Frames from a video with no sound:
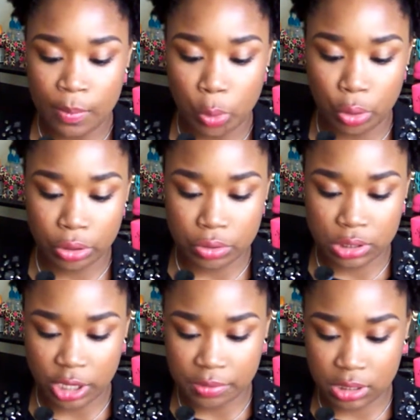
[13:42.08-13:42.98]
oils
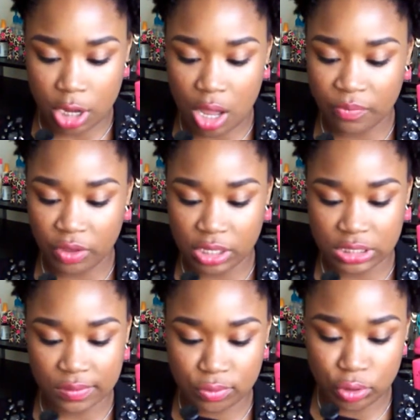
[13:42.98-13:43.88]
helps calm feelings
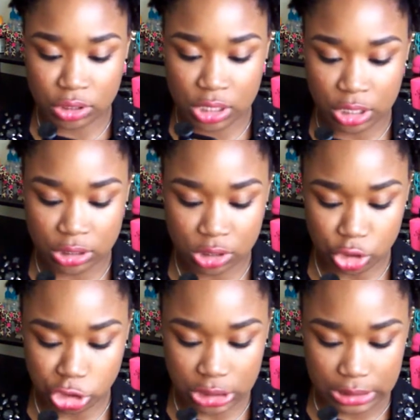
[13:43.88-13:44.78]
of stress and
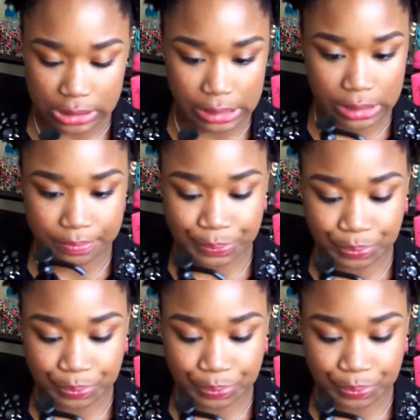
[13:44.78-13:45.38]
uncertainty.